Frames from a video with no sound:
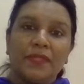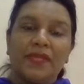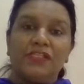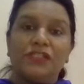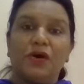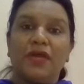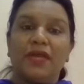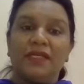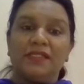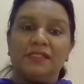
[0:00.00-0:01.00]
He saw
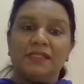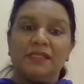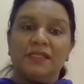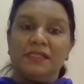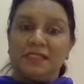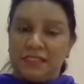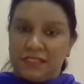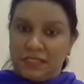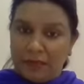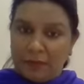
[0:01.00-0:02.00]
his
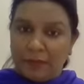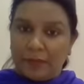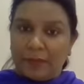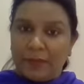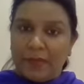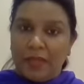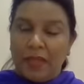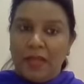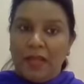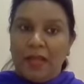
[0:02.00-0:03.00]
city.
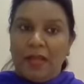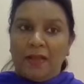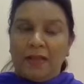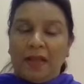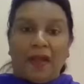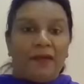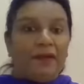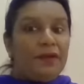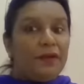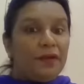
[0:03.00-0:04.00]

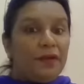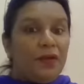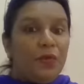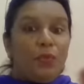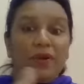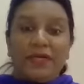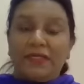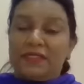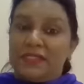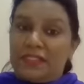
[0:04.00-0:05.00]
And what
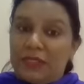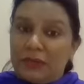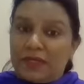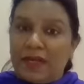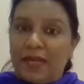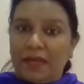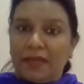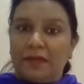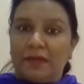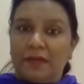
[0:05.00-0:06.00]
did the city look
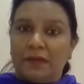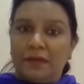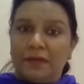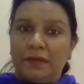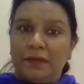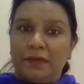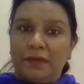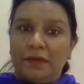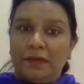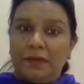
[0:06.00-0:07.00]
like?
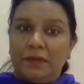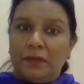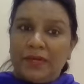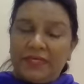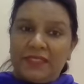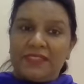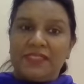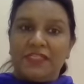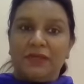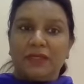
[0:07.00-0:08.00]
What did the
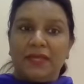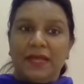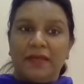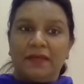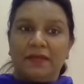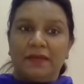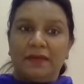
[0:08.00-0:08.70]
city look like?